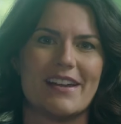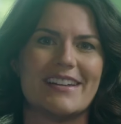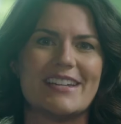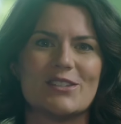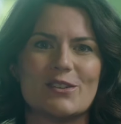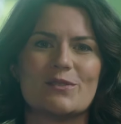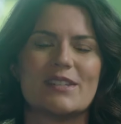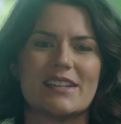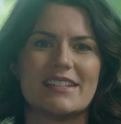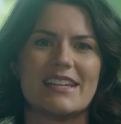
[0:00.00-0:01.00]
and he served
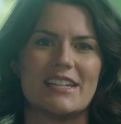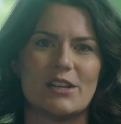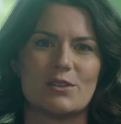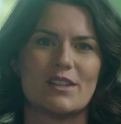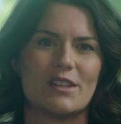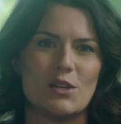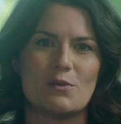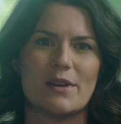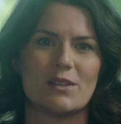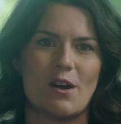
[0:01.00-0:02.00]
16 years in the U.S.